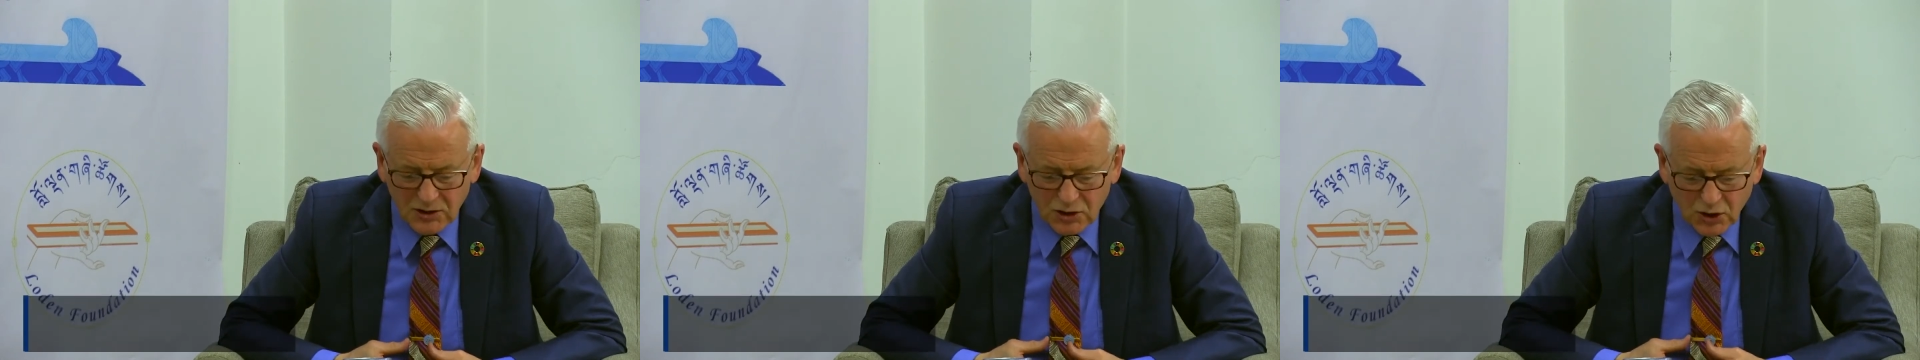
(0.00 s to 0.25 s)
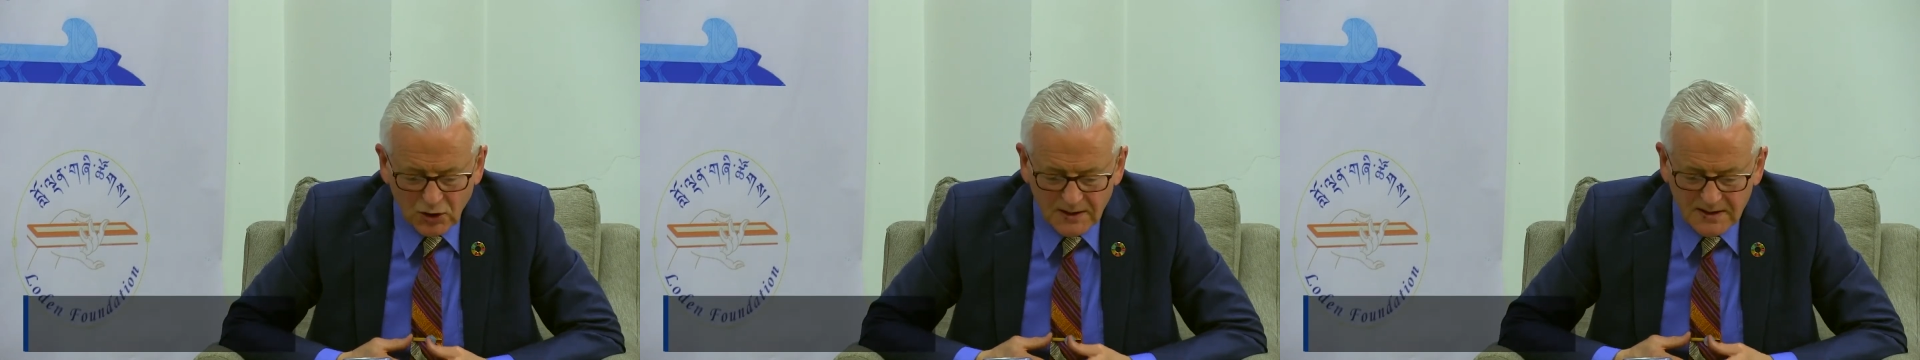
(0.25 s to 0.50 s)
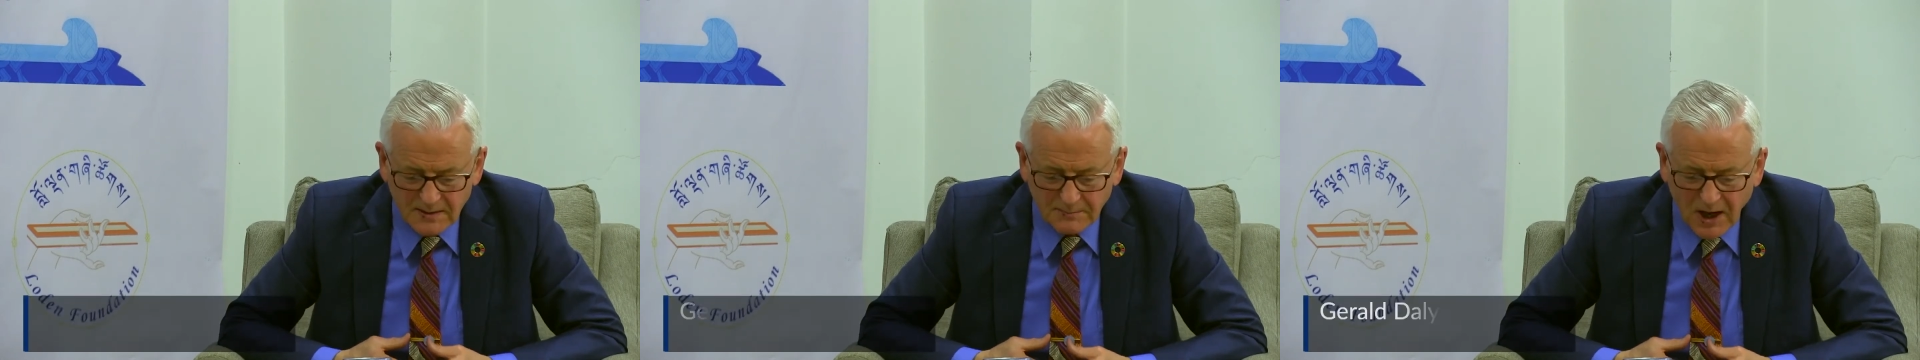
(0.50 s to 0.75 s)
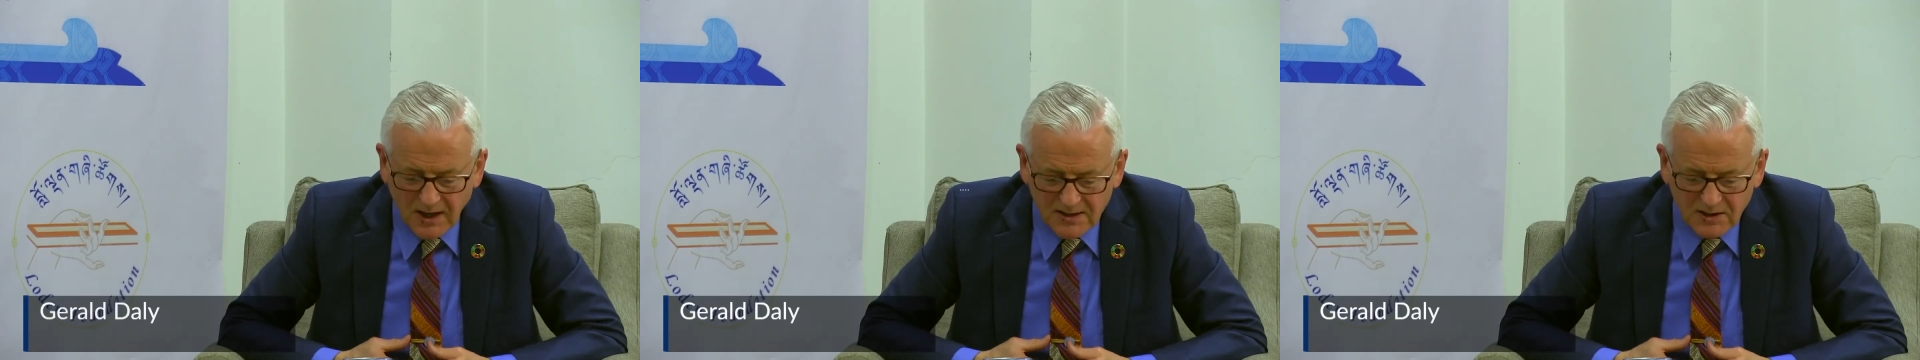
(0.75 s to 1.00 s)
enjoys a
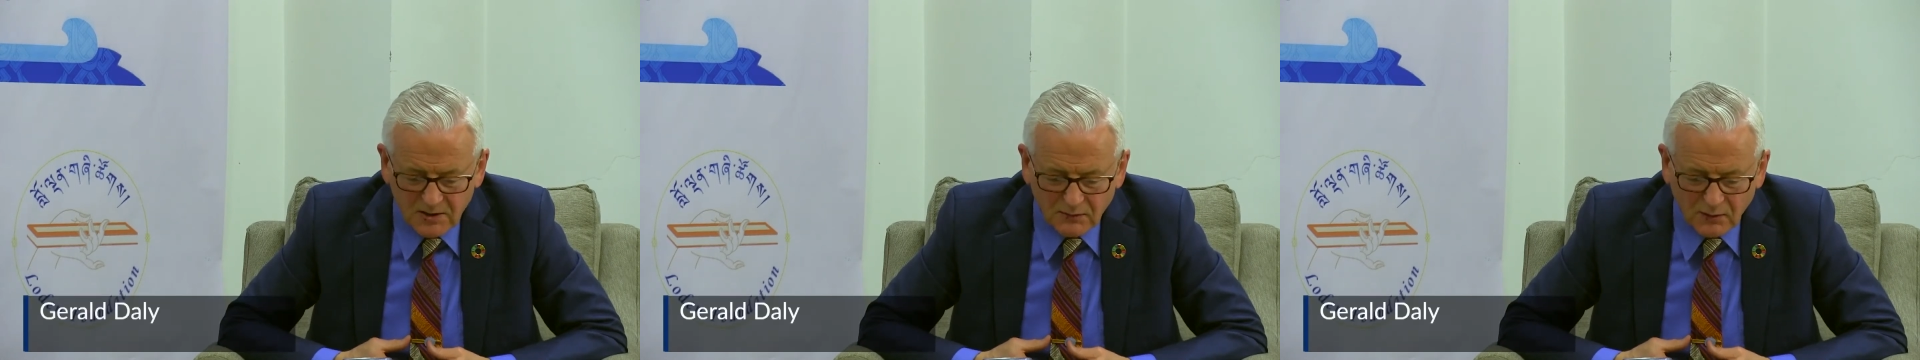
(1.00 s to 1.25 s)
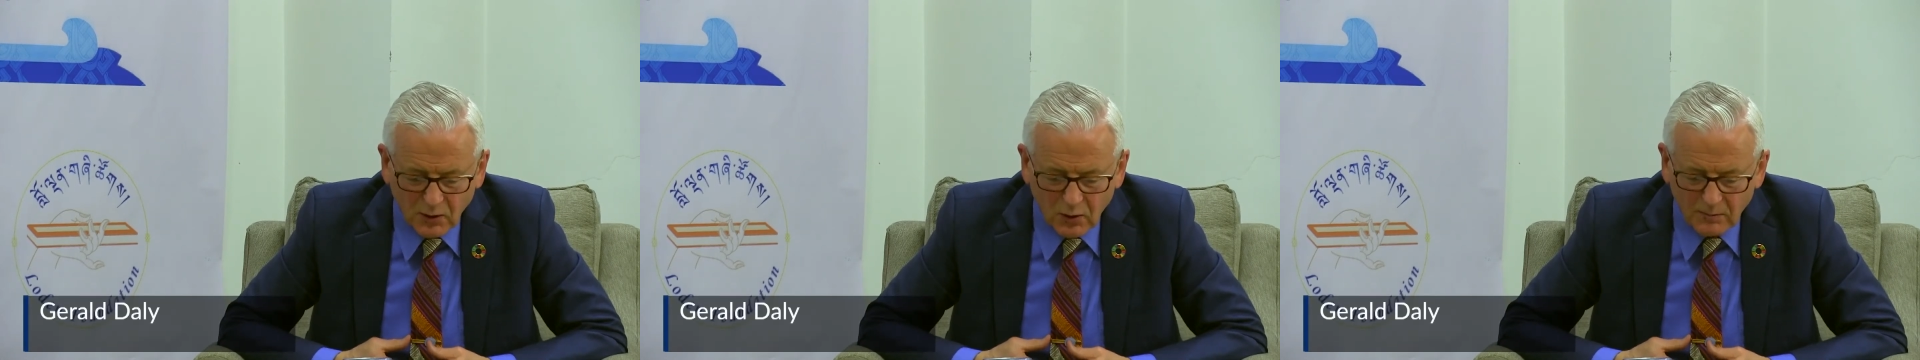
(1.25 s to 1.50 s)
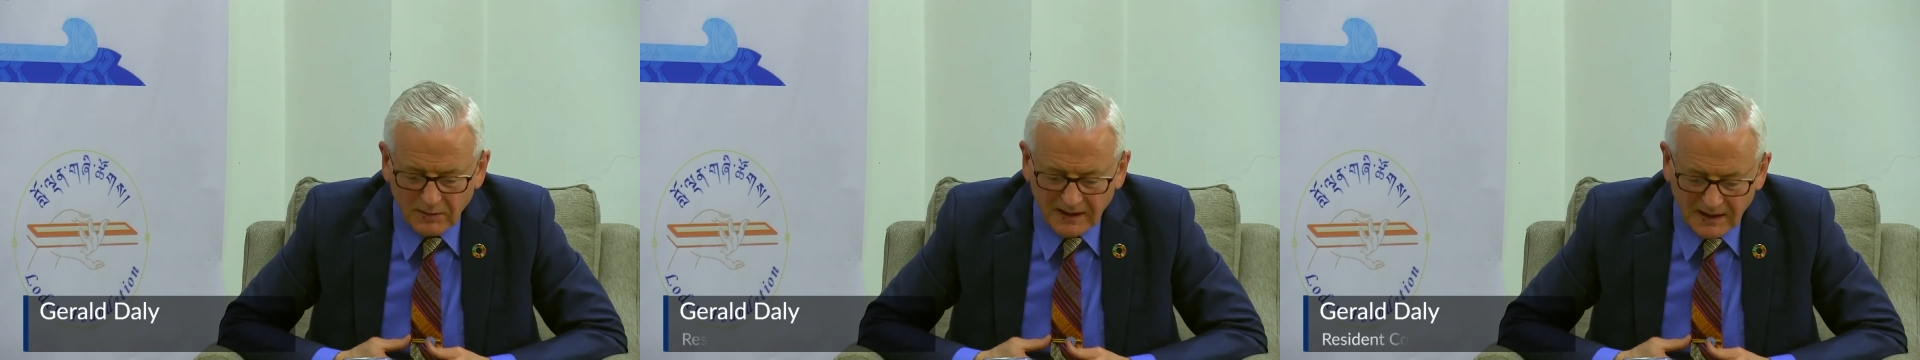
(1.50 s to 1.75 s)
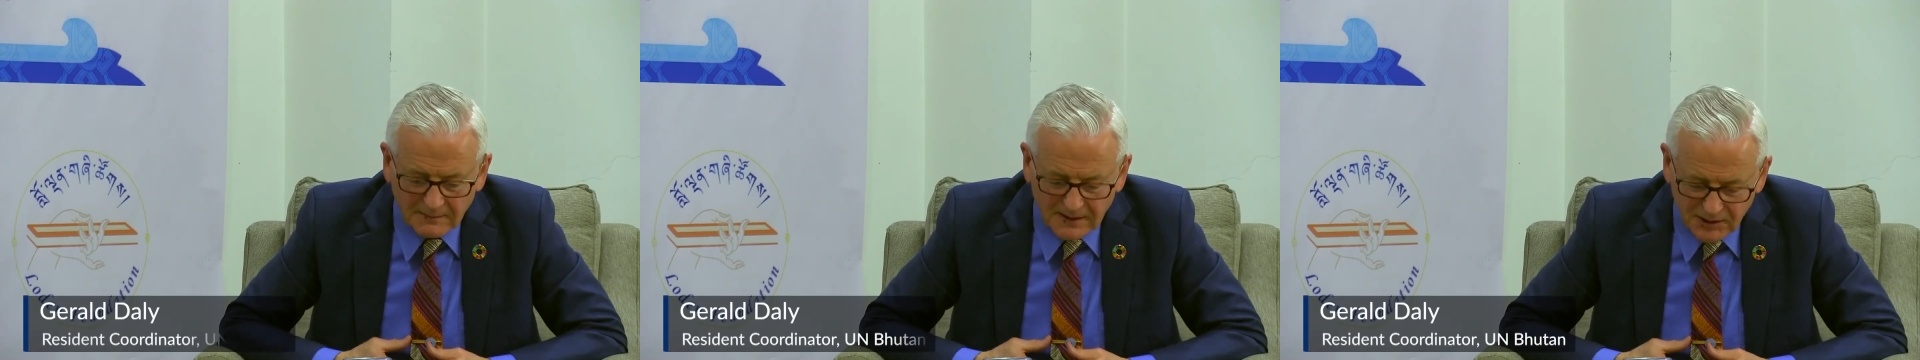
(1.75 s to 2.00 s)
positive
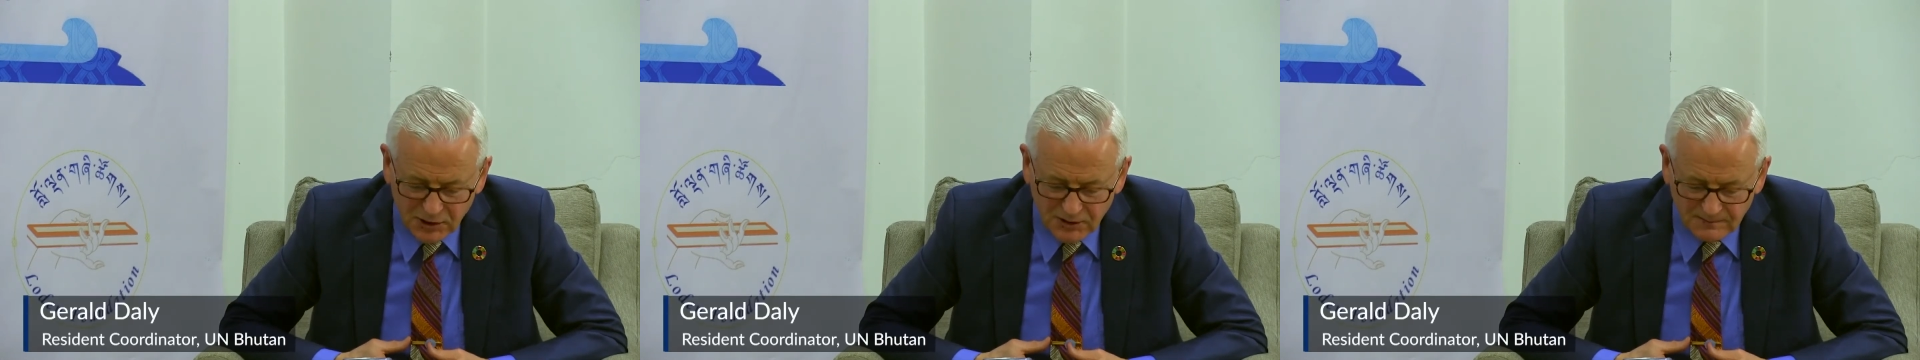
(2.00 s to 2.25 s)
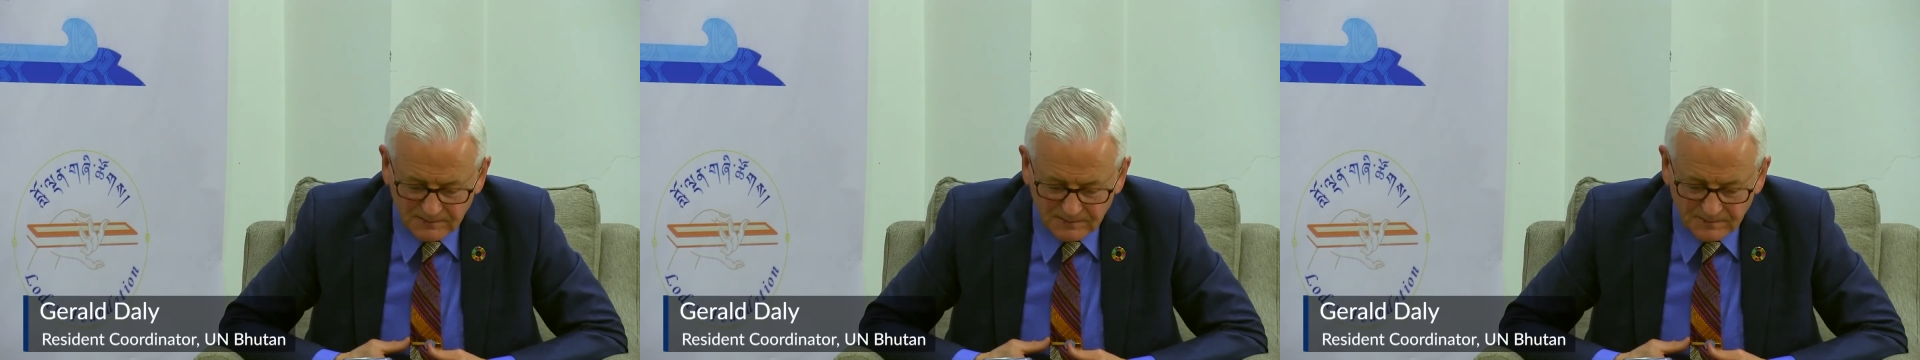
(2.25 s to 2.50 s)
global image